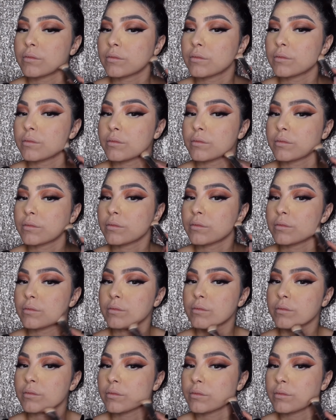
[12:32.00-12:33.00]

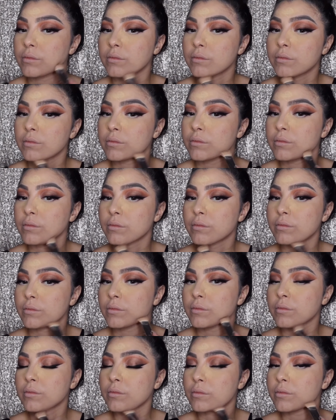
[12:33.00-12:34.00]

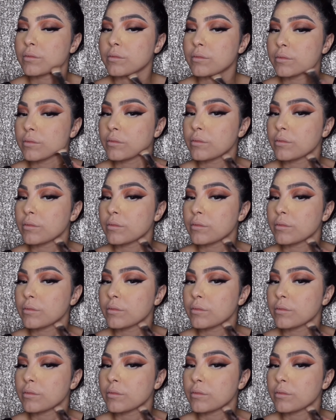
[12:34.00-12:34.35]
(silence)